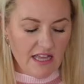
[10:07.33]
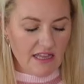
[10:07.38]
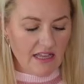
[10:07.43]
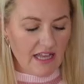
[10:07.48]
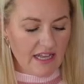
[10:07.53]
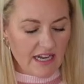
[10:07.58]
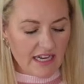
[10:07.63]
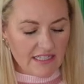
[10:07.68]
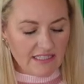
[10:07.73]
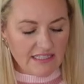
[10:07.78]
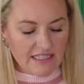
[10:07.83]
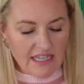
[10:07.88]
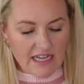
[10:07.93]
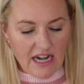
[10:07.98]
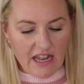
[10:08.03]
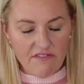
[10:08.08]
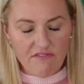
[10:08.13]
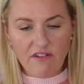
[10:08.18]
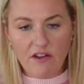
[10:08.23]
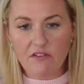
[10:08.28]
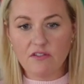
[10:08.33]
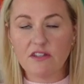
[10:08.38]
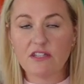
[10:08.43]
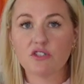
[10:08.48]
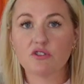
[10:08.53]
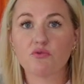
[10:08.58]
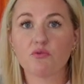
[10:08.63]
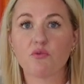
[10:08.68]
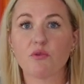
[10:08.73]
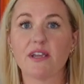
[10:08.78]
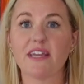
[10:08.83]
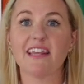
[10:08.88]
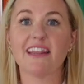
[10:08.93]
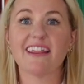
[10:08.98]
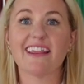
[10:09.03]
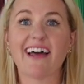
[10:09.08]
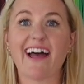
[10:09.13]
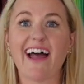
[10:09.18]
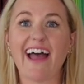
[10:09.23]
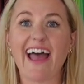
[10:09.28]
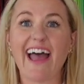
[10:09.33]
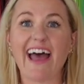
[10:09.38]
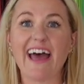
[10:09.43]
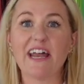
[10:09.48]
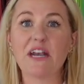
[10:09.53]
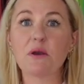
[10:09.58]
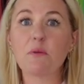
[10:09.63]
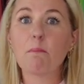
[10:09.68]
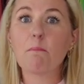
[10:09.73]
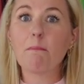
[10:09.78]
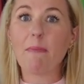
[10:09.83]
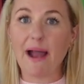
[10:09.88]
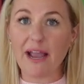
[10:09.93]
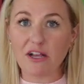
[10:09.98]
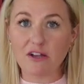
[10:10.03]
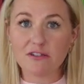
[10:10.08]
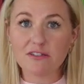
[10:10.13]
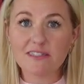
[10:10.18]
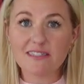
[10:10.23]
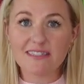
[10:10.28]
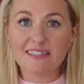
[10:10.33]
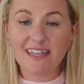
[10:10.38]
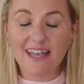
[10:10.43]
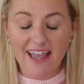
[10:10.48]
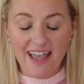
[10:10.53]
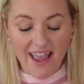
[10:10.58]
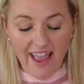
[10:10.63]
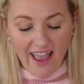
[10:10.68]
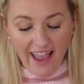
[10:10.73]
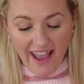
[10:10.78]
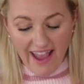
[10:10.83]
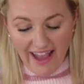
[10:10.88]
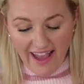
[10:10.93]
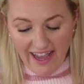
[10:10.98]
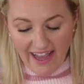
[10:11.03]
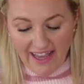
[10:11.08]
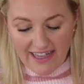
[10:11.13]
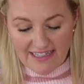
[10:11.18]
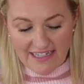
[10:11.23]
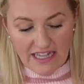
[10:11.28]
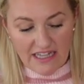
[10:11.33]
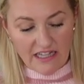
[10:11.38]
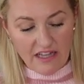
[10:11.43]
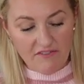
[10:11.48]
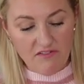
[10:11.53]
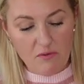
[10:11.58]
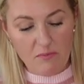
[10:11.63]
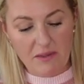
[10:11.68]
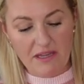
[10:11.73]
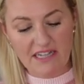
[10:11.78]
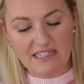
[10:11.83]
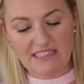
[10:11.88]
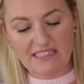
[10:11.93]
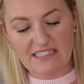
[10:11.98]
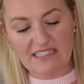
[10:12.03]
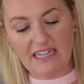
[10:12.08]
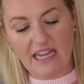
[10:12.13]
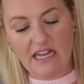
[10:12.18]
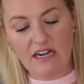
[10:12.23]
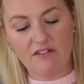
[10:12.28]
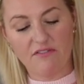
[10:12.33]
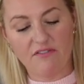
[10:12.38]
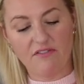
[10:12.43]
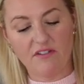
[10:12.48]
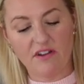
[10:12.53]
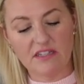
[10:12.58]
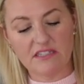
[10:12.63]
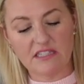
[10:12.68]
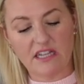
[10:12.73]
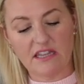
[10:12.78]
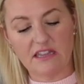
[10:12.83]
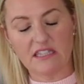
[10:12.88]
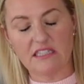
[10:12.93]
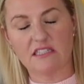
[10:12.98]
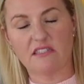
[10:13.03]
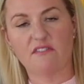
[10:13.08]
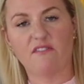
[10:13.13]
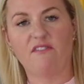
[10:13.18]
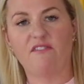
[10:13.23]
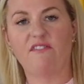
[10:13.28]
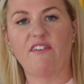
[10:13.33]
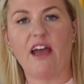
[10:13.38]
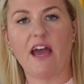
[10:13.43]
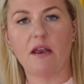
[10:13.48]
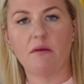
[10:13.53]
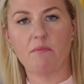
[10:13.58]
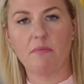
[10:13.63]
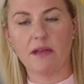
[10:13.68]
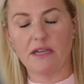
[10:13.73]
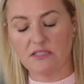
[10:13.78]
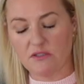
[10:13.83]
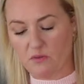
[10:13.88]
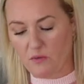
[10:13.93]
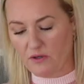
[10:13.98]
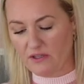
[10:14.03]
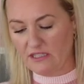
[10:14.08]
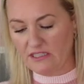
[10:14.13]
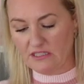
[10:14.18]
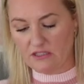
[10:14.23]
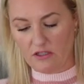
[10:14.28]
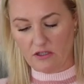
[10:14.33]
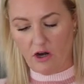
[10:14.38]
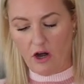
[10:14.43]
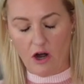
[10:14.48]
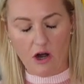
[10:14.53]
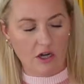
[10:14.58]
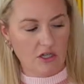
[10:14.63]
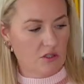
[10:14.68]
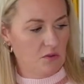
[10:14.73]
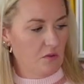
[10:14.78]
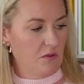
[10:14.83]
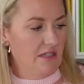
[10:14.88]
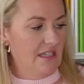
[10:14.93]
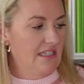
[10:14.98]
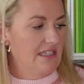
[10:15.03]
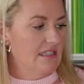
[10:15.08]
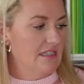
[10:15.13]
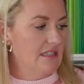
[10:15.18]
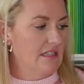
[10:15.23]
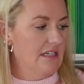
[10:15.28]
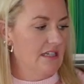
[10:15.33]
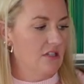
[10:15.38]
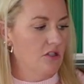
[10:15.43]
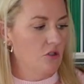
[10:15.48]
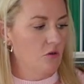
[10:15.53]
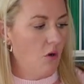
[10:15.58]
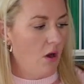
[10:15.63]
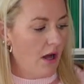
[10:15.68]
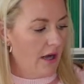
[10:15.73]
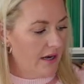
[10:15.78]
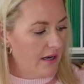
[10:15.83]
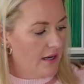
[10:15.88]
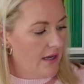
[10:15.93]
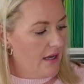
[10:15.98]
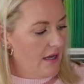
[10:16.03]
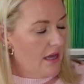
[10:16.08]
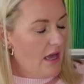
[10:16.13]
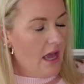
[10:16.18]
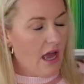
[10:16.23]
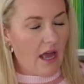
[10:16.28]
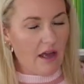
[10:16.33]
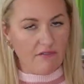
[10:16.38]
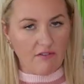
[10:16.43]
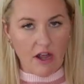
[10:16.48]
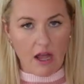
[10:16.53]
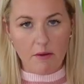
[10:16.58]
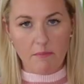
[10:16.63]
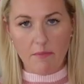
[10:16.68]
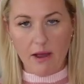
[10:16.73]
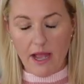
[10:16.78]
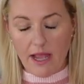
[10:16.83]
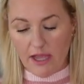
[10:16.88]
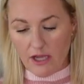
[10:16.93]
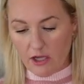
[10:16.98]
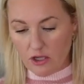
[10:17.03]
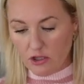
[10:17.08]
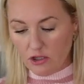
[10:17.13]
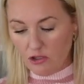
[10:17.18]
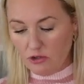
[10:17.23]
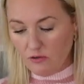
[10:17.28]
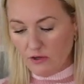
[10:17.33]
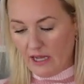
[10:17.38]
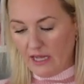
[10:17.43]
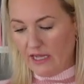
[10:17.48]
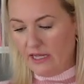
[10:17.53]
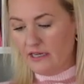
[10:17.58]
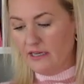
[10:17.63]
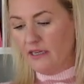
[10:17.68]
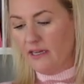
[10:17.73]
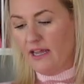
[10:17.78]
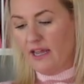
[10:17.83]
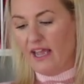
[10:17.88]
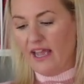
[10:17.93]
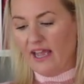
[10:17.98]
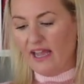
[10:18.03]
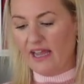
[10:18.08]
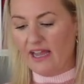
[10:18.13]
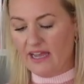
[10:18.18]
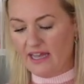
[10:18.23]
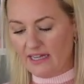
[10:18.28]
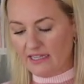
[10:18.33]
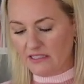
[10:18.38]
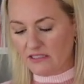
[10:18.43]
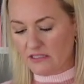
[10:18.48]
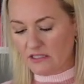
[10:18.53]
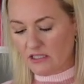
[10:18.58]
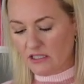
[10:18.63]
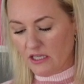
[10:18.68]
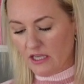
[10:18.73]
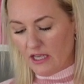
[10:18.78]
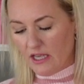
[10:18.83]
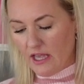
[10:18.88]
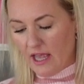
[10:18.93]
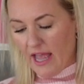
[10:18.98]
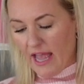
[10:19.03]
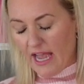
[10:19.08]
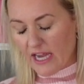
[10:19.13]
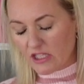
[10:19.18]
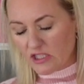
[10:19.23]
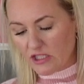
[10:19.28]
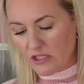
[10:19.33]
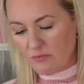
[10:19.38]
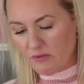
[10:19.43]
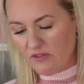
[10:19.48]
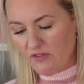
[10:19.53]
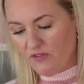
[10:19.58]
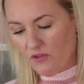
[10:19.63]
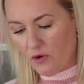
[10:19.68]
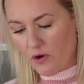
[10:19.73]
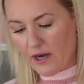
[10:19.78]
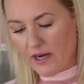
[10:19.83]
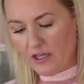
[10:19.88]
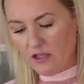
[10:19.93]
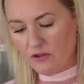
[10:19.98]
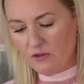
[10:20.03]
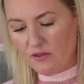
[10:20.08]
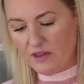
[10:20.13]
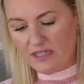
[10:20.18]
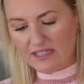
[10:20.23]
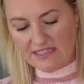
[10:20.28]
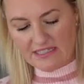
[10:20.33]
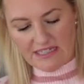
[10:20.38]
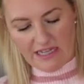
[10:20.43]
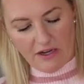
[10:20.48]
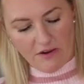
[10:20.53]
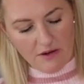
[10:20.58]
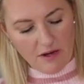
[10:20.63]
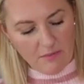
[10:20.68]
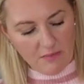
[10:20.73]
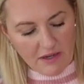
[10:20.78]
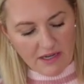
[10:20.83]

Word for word: Like I said, I found this wreath at Michael's and I love it because it's kind of, it's got this fat base where these hearts will easily glue on. I've got my glue gun and actually before I glue things down, I'm